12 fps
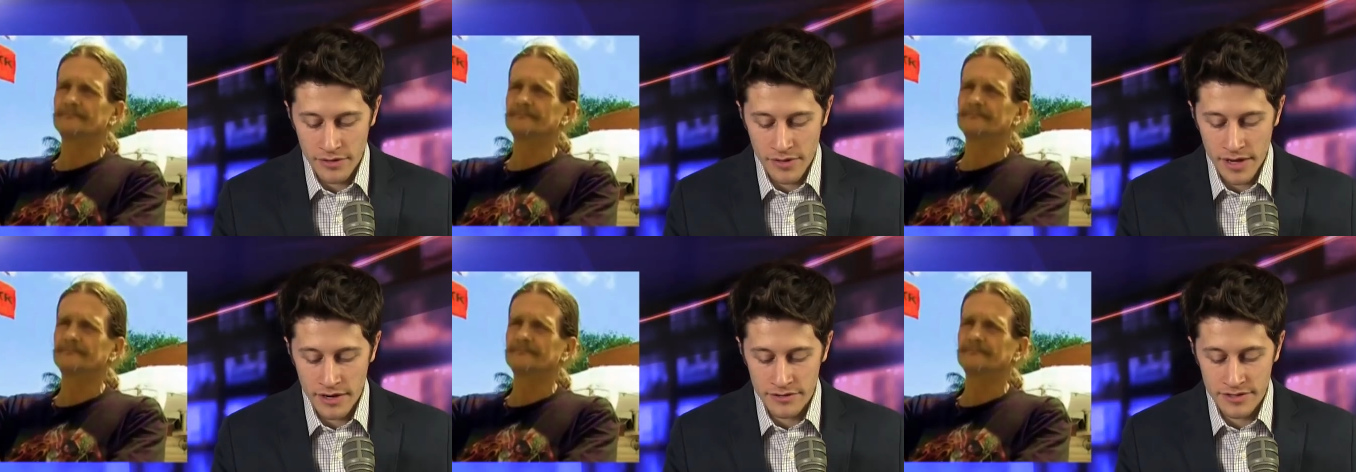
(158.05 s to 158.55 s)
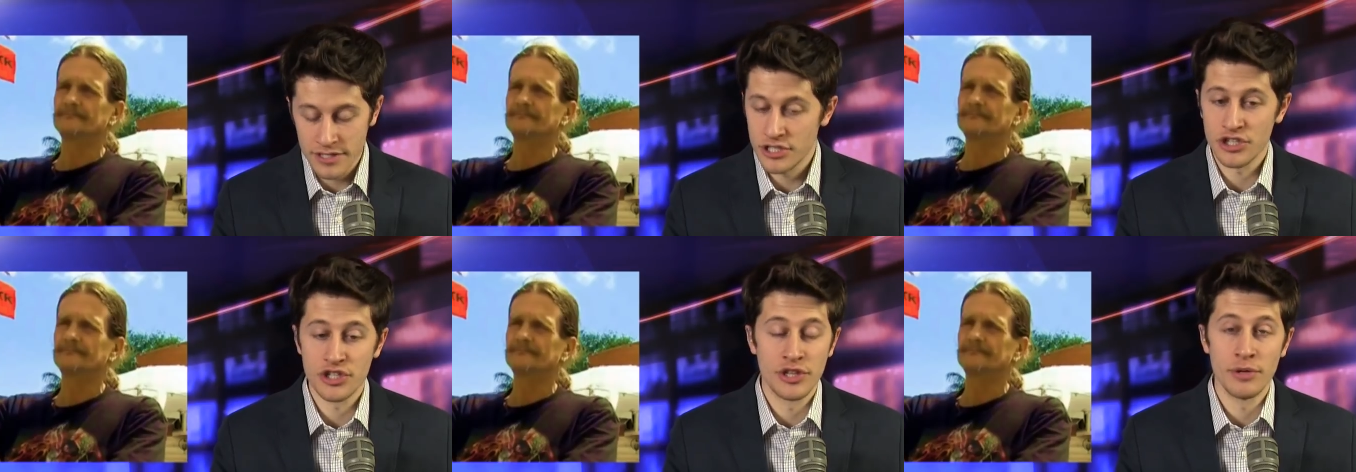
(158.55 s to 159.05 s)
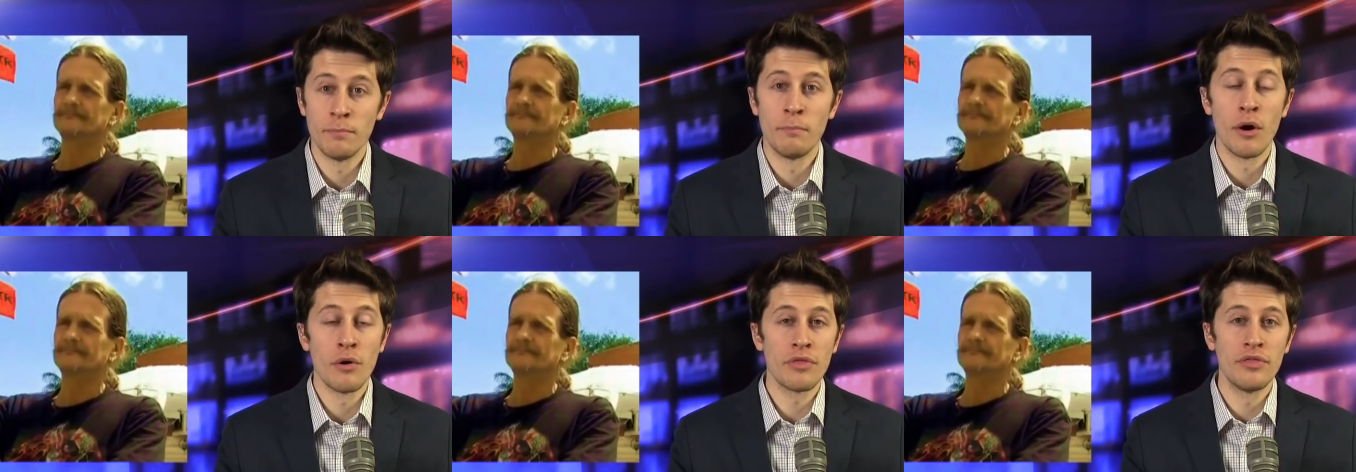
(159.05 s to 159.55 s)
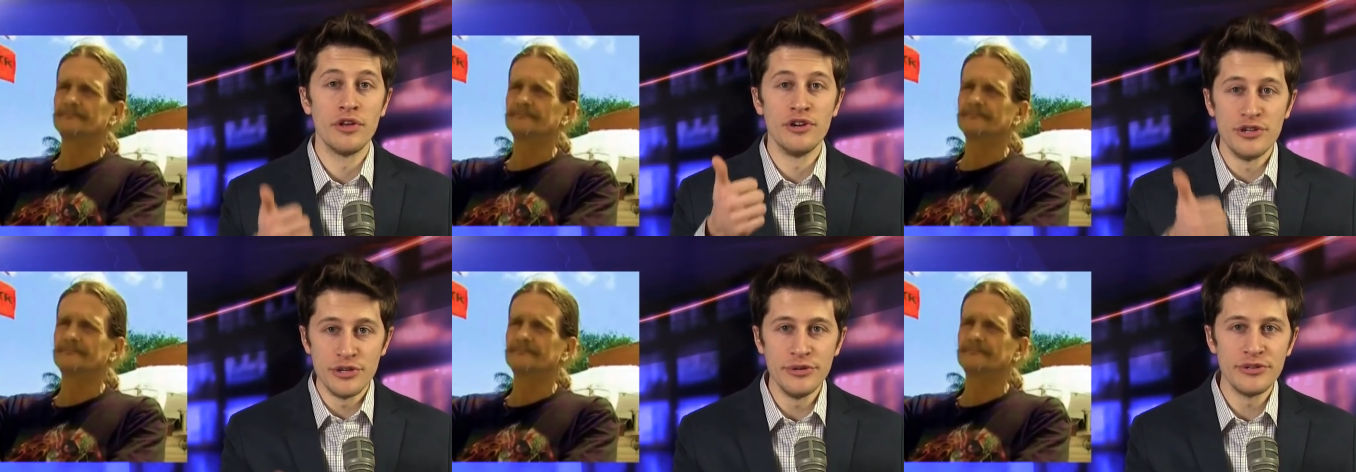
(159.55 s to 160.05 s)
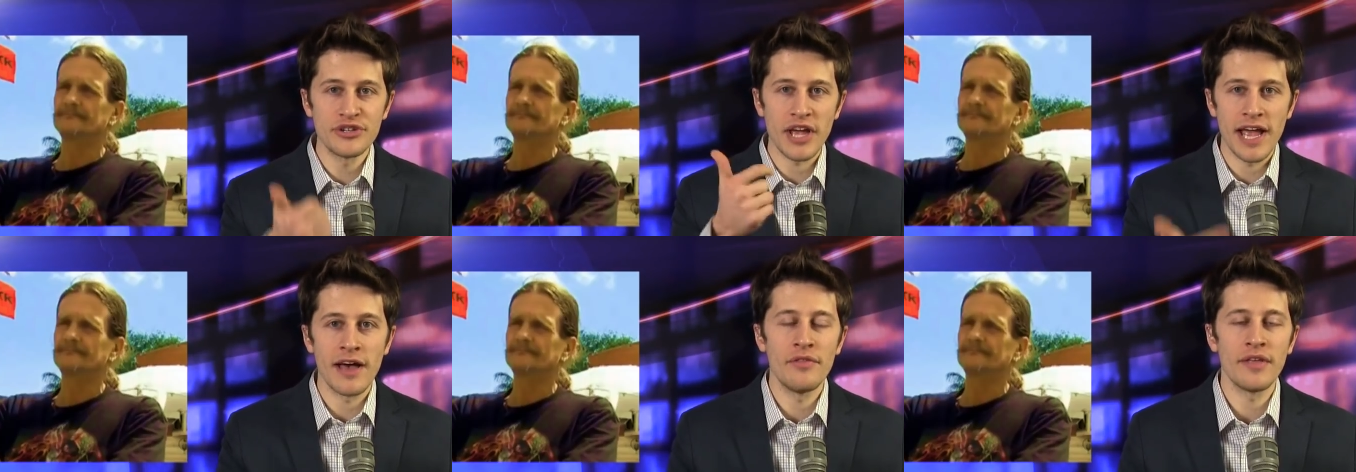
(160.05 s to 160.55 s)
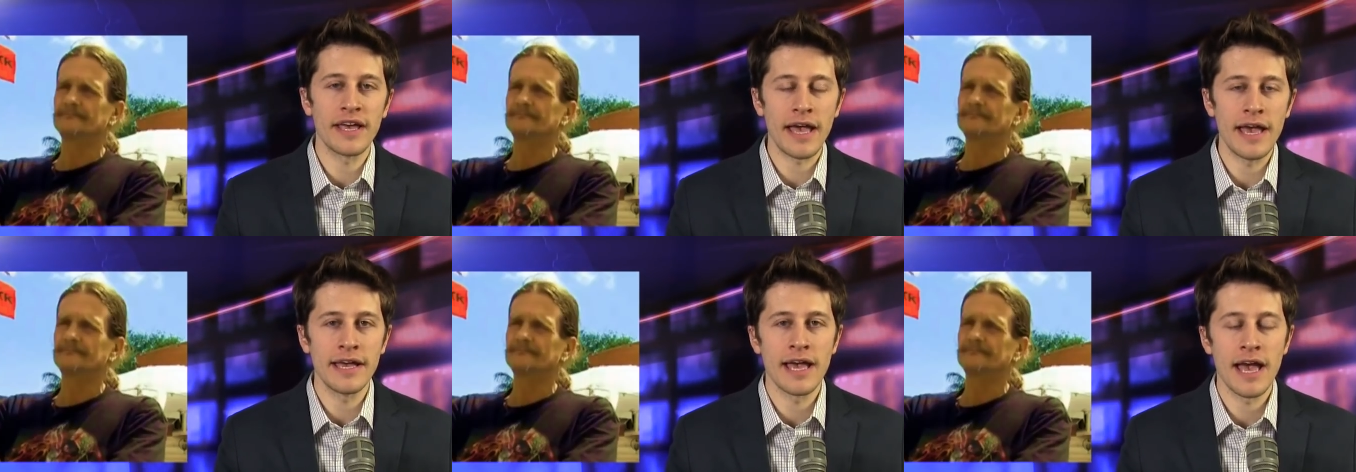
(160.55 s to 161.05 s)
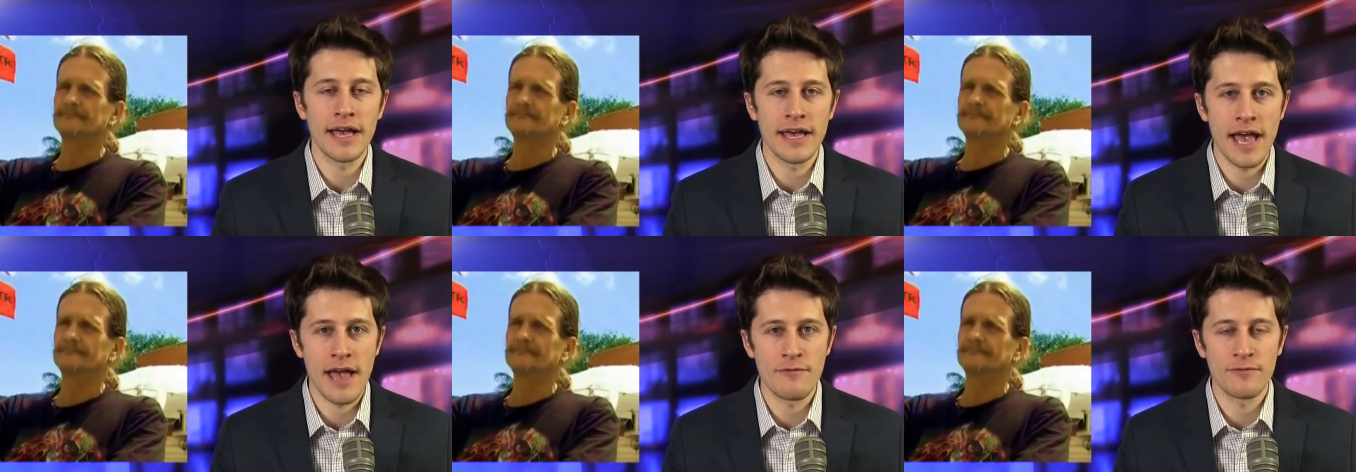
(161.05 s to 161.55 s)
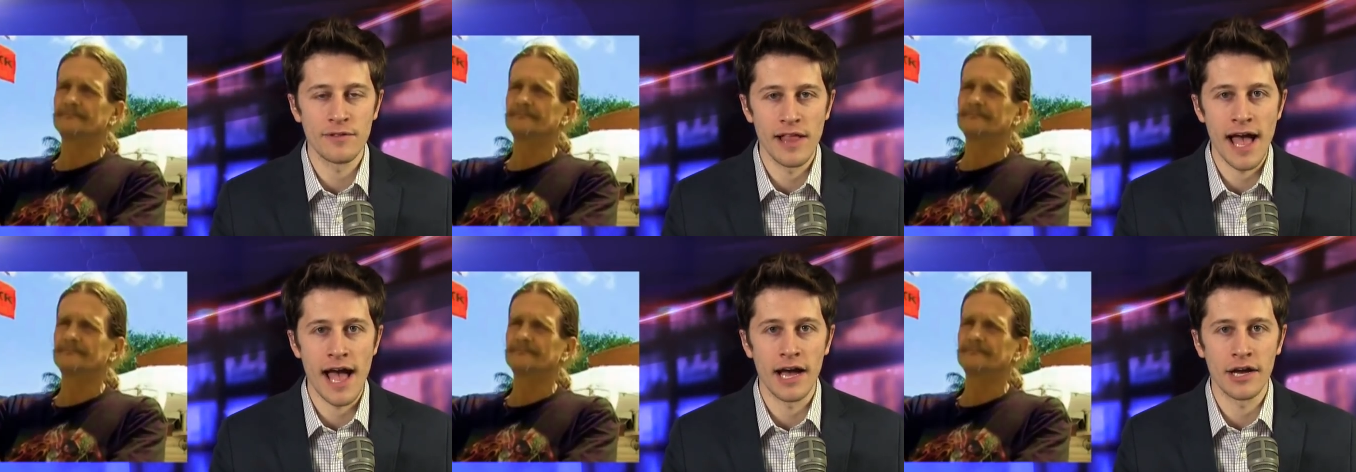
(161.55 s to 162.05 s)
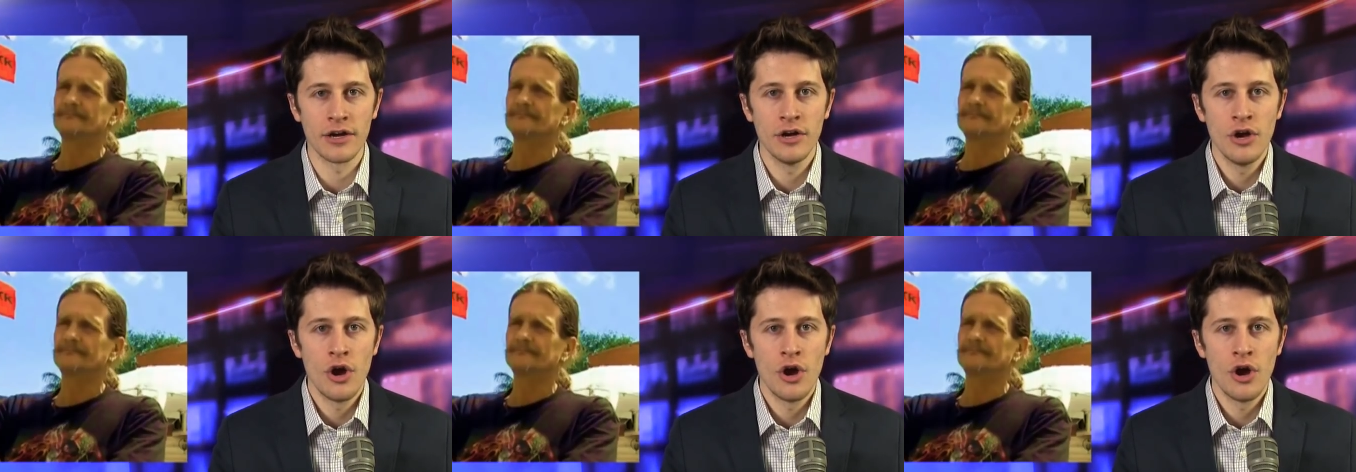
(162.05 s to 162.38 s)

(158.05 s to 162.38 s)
Speaker 1: they're, this is the, both the noose and the KKK flag